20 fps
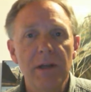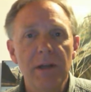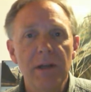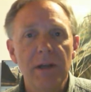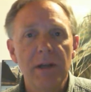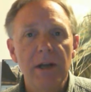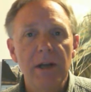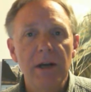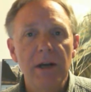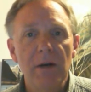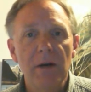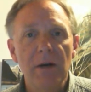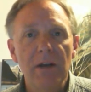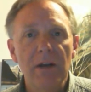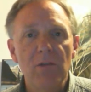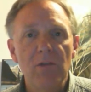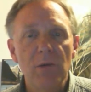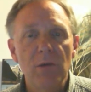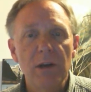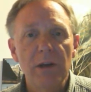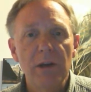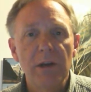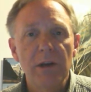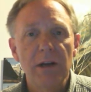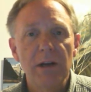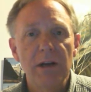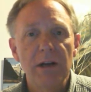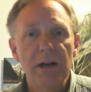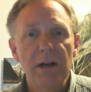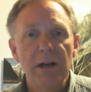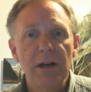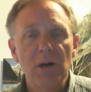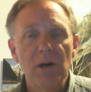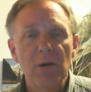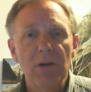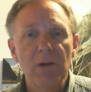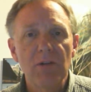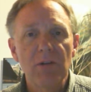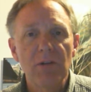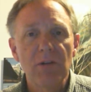Now, as we go
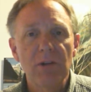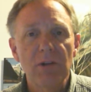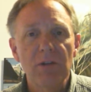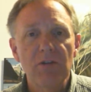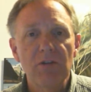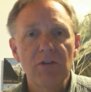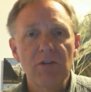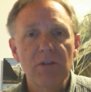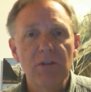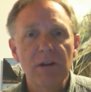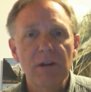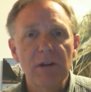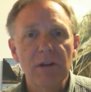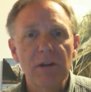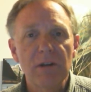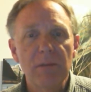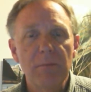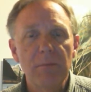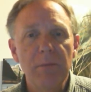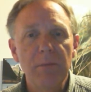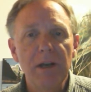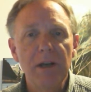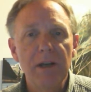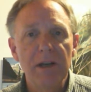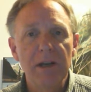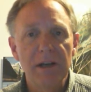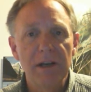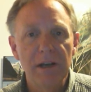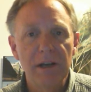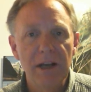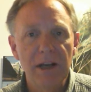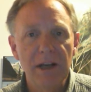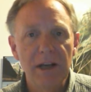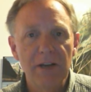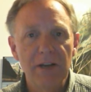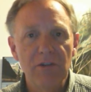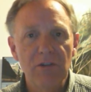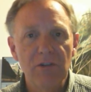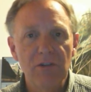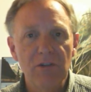into this media
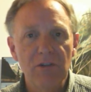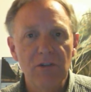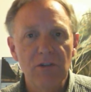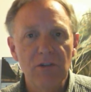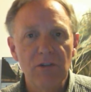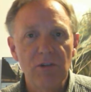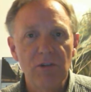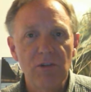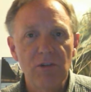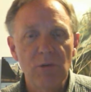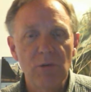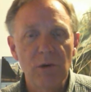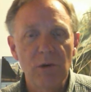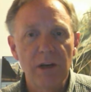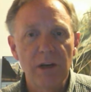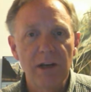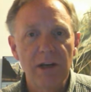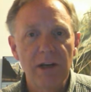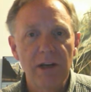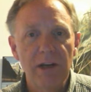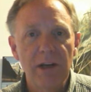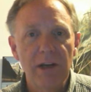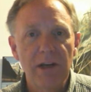analysis this week,